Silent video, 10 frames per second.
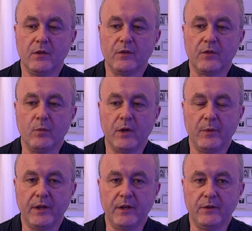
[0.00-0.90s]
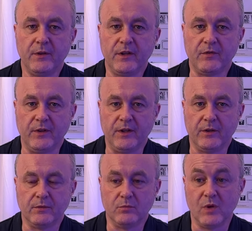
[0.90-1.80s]
So what are we going to do in this
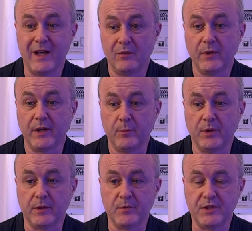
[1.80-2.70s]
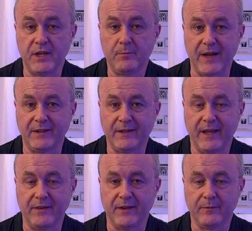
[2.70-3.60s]
video? Well, we're going to put the machine back
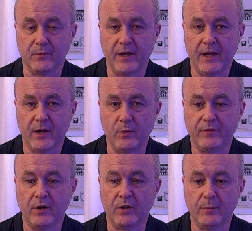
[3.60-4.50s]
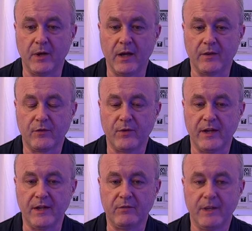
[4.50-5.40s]
together. Uh, we've got all the parts
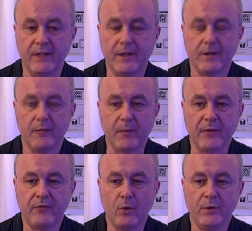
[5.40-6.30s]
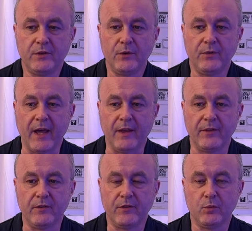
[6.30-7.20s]
ready, really. But before we do that,
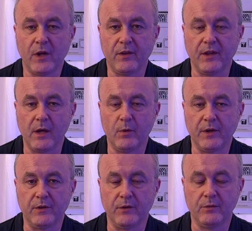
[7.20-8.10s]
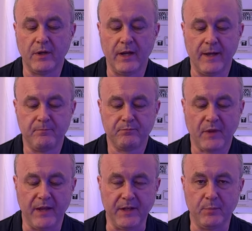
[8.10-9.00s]
there is one thing I want to do. Um,
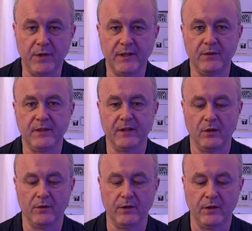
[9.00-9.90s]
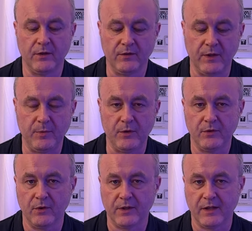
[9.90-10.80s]
I did point out that on the CPU
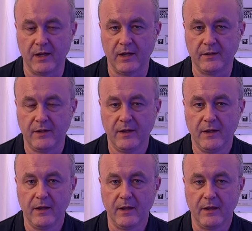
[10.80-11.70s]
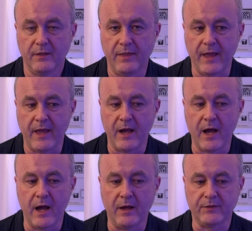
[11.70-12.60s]
daughter card, there
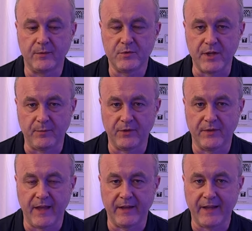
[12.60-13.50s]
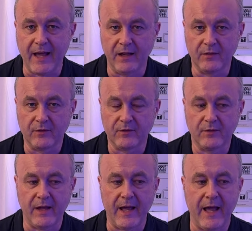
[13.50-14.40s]
are some chips on there, GALs,
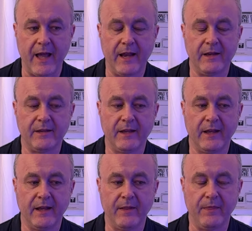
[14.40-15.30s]
and uh,